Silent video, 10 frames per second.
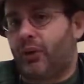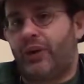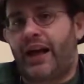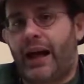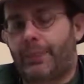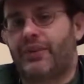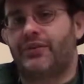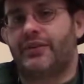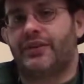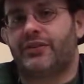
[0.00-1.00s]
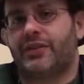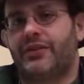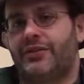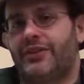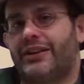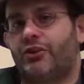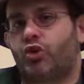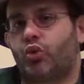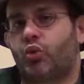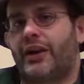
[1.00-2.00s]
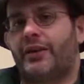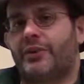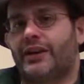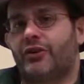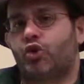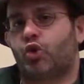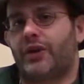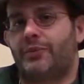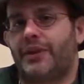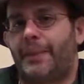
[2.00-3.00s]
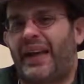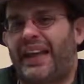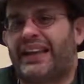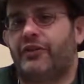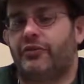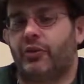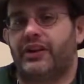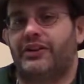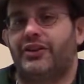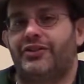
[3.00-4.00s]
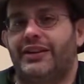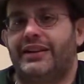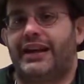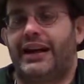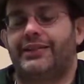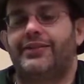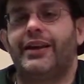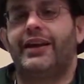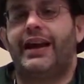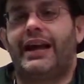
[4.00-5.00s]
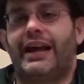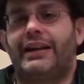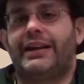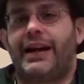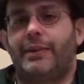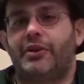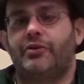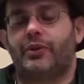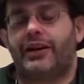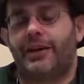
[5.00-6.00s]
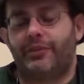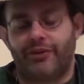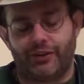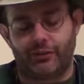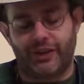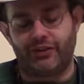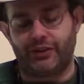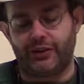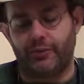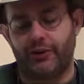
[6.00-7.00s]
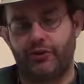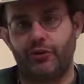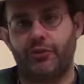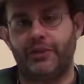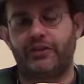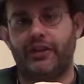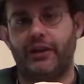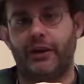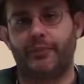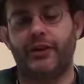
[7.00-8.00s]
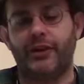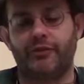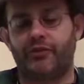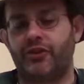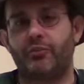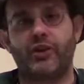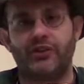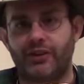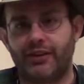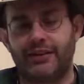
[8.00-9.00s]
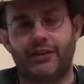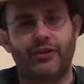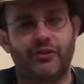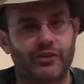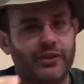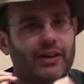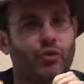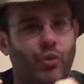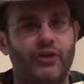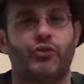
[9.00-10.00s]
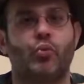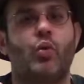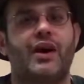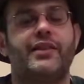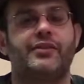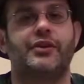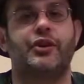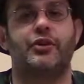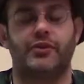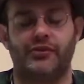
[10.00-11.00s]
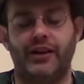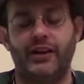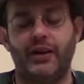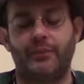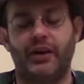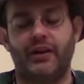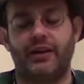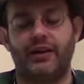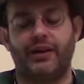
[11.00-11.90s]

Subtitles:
what happens in this is an incredibly painful condition in cats. And what happens is basically where the tooth meets the gum, for some reason, and they're still not quite sure why this occurs, but